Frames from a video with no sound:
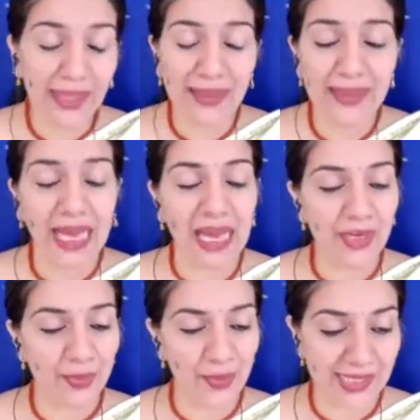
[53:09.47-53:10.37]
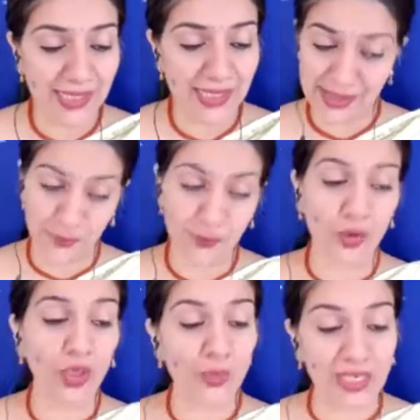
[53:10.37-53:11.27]
Well, our princess, of
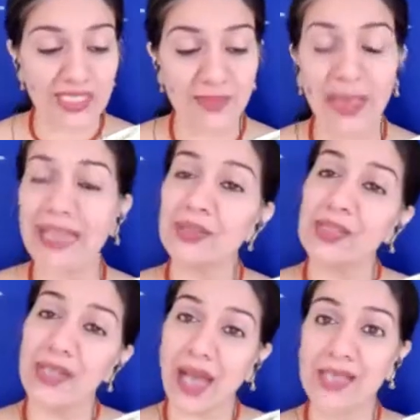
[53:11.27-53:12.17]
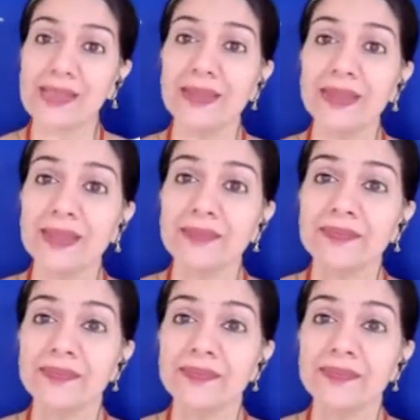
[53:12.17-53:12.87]
course, went back to the castle.